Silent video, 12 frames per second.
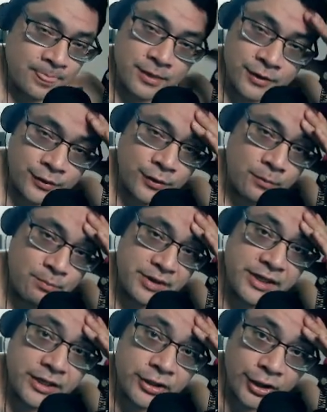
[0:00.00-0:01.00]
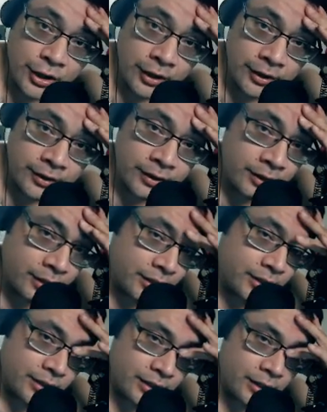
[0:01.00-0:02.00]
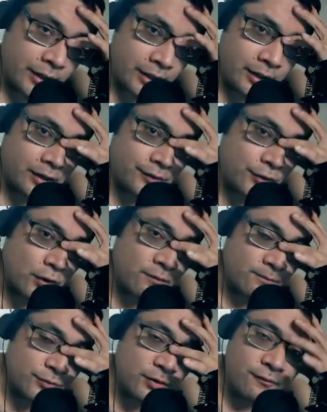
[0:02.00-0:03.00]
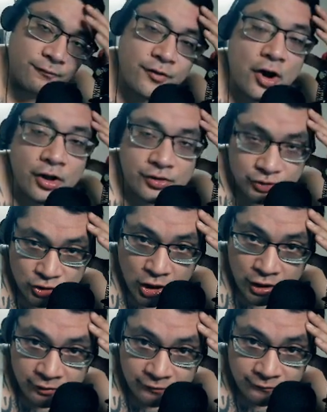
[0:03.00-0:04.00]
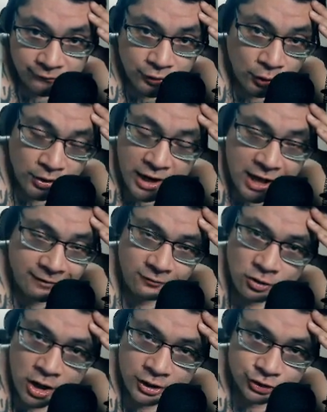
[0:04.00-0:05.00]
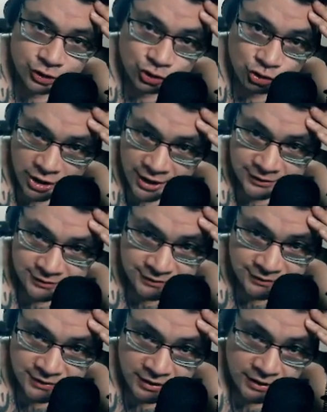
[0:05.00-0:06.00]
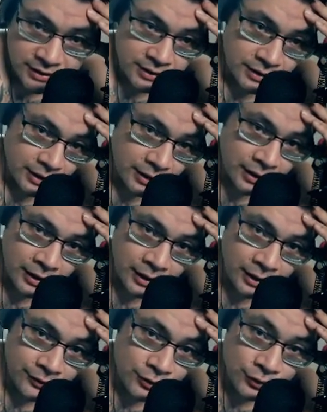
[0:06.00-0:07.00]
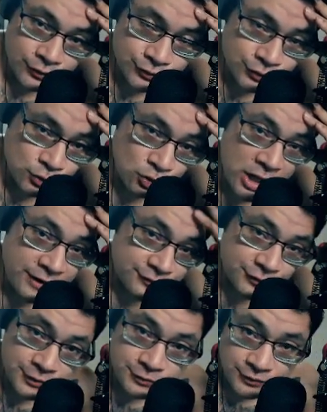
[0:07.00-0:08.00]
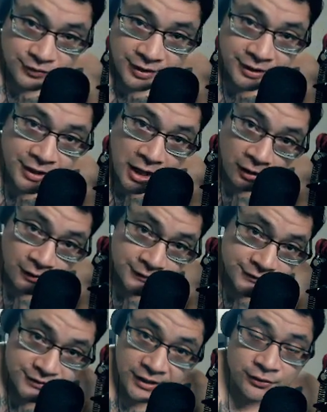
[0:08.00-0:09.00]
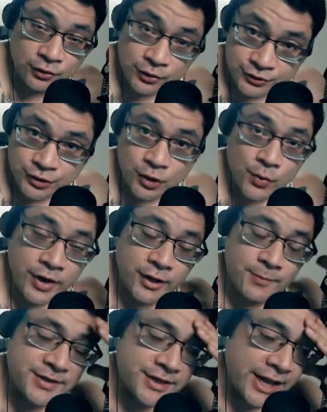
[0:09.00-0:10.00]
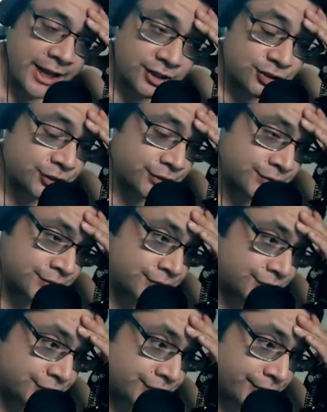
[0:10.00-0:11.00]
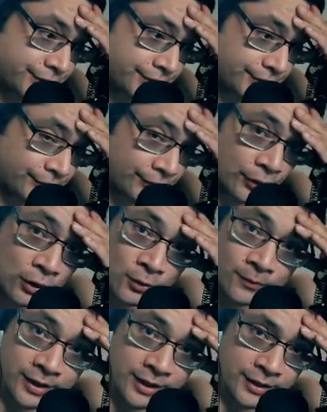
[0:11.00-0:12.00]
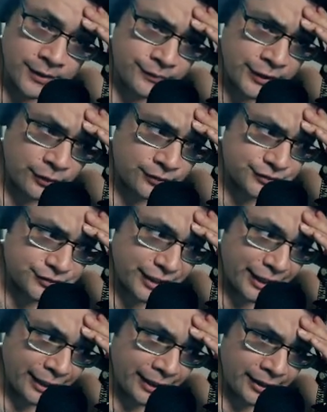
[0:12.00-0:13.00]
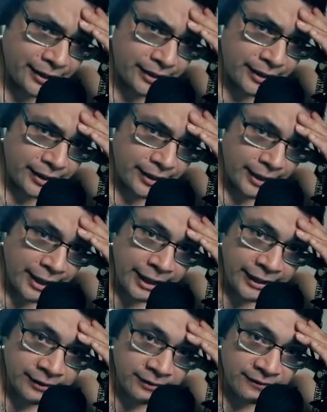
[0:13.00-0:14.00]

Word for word: you know, be young, uh, don't don't fall in love, don't have a lot of stress uh, don't do live streams with Ian Ellis. Like those are the recommendations. You know, they don't say, "Hey,